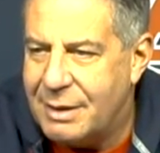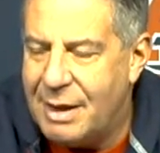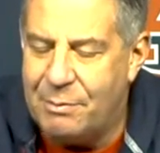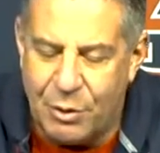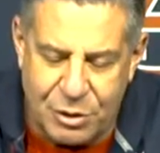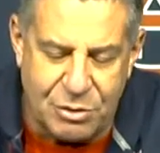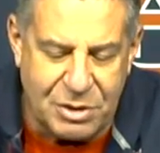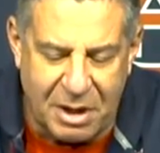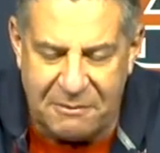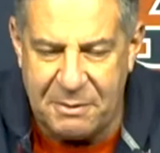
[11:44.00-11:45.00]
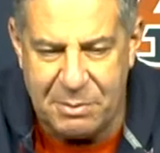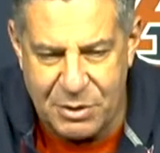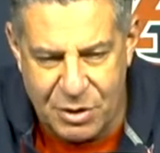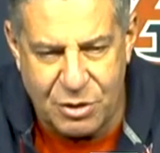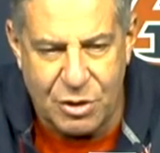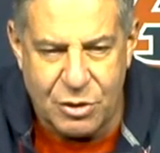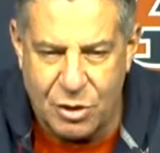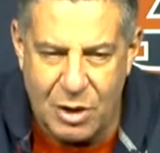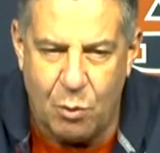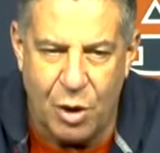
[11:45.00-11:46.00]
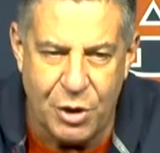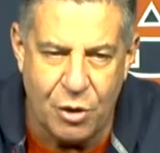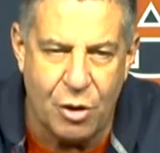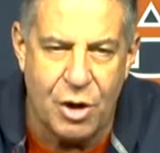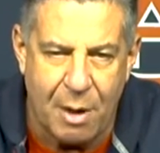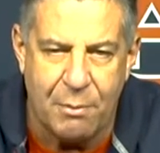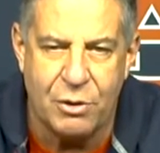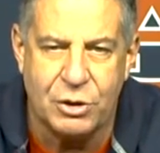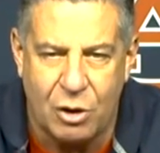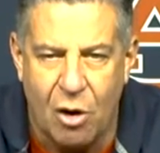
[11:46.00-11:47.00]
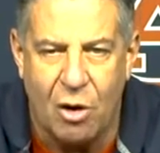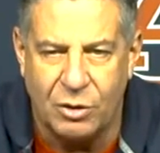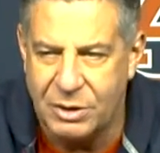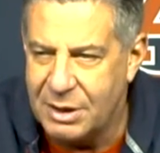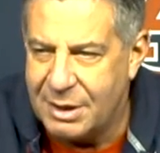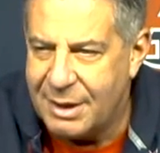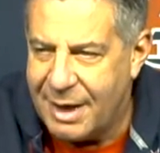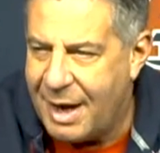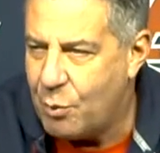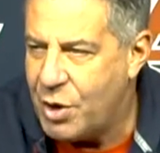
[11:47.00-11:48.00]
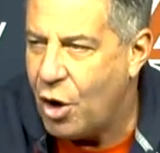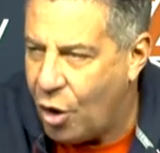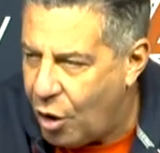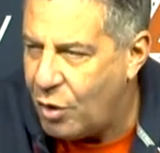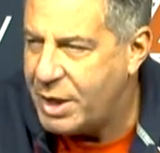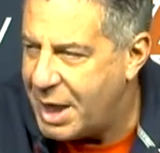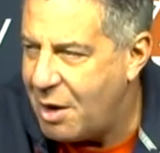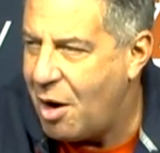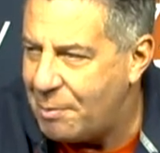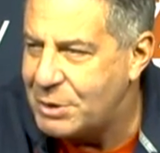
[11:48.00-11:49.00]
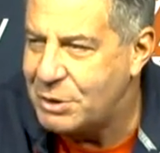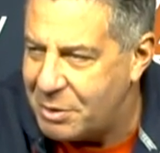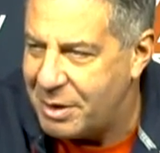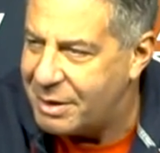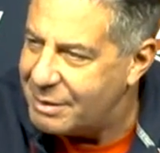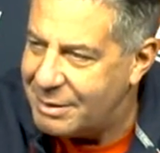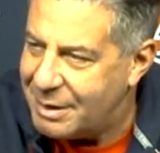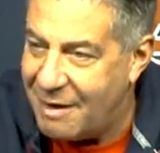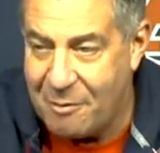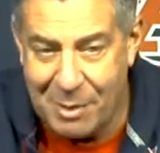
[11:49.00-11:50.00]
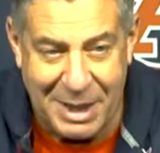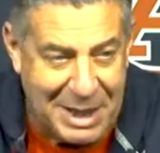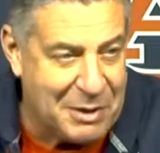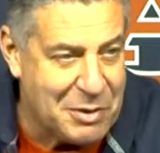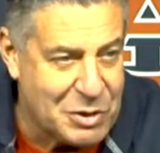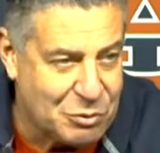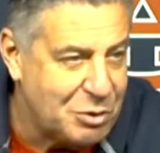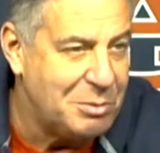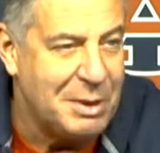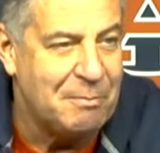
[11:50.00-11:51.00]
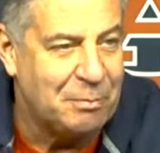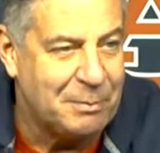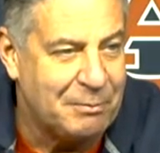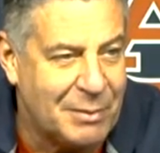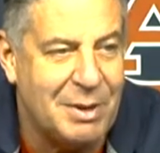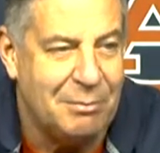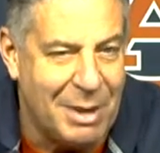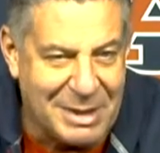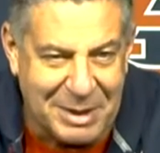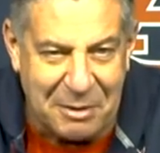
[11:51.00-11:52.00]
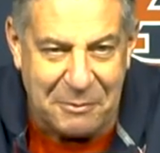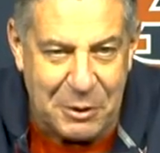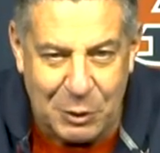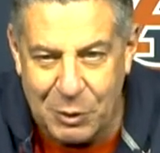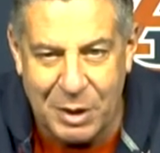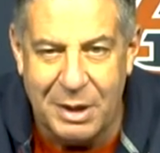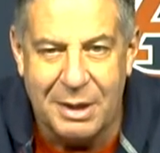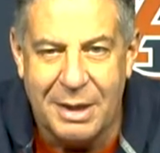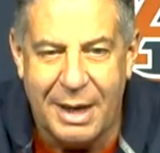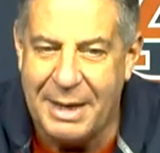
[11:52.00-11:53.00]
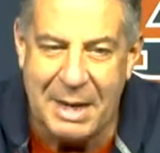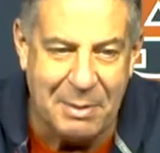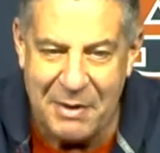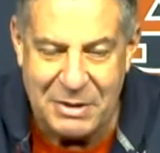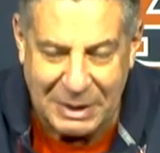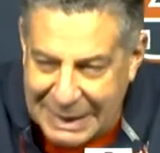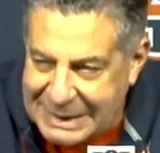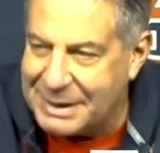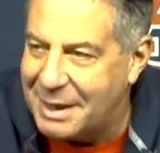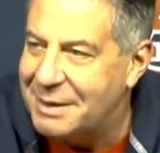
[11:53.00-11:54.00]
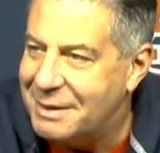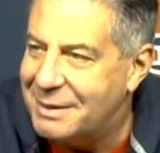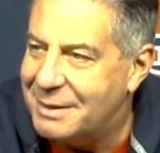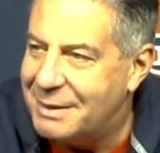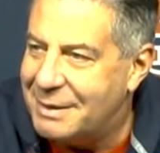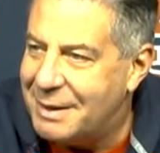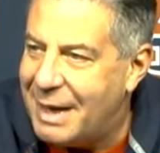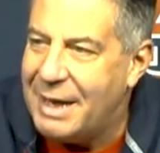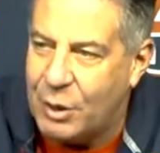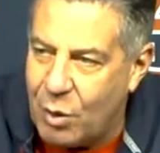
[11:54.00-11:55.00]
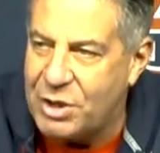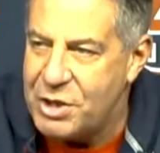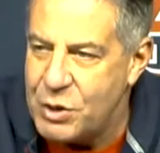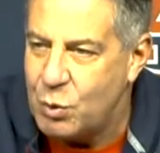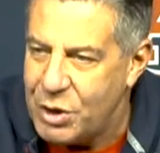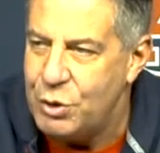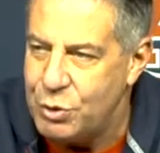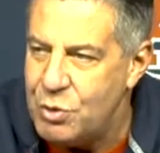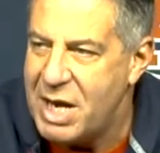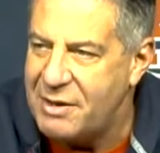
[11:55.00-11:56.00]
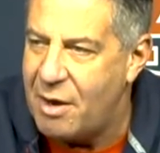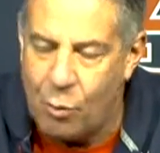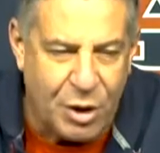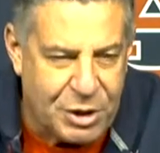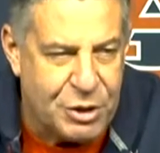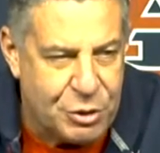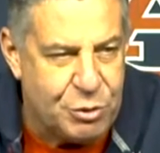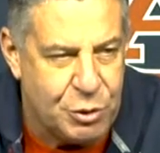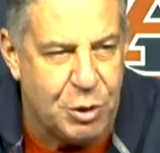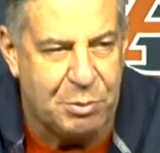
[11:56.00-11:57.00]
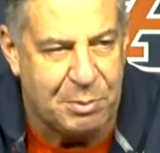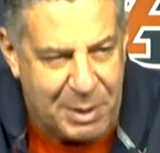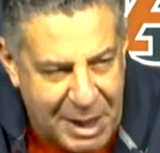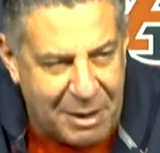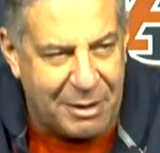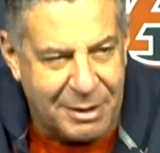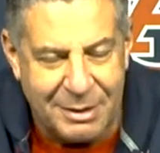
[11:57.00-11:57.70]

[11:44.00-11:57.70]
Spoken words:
and put yourself in position so that when your number is called and we all get our opportunity, everybody here in this room, myself included, and anybody that's listening. And the question is, when you do get that, what did you do to prepare?